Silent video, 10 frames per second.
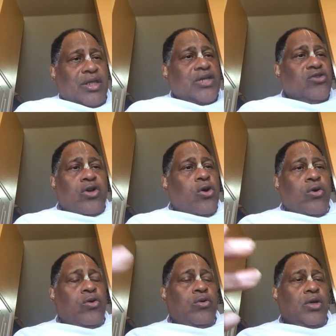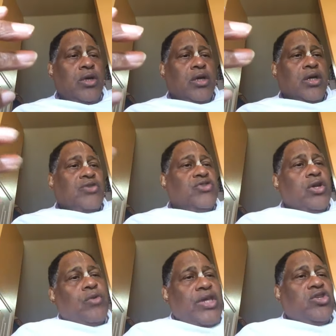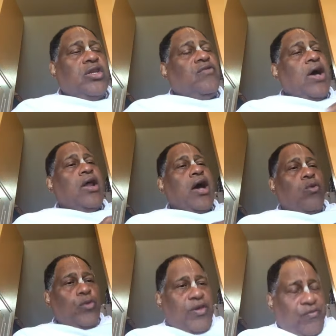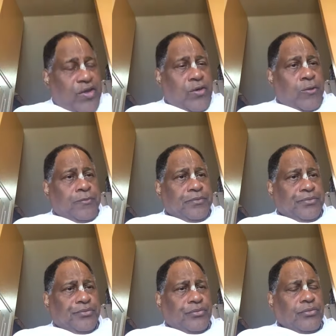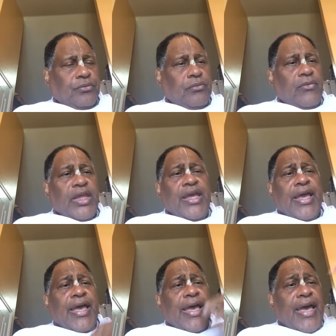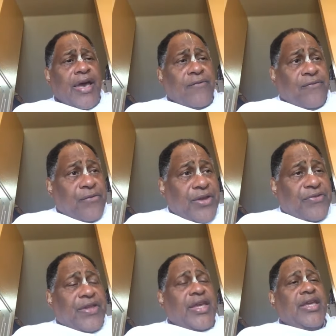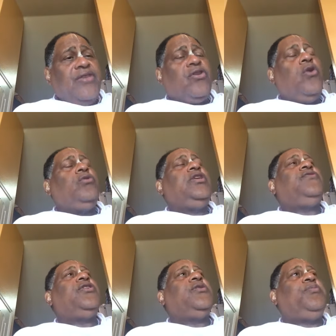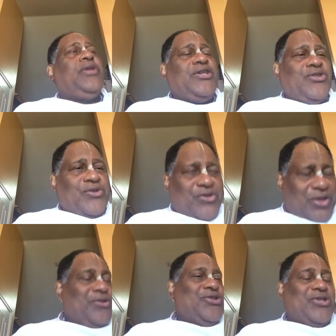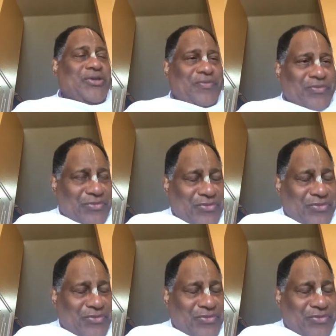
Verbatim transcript: There's no consideration about how we feel. Everything is only for the pleasure of Sri Krishna.